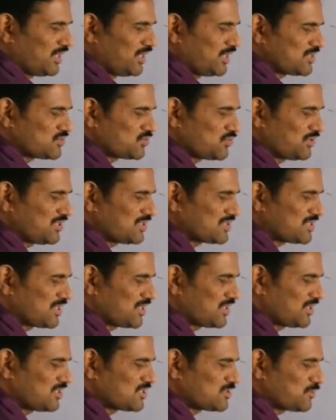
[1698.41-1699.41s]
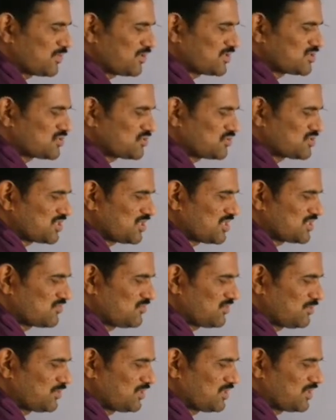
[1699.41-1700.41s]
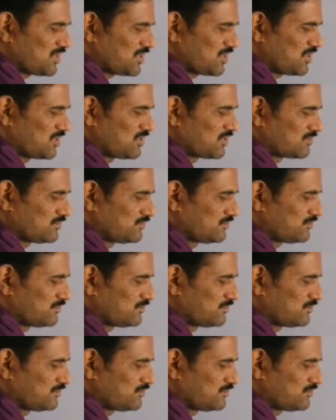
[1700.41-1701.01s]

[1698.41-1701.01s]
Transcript: and so this side this positive charge will be there here.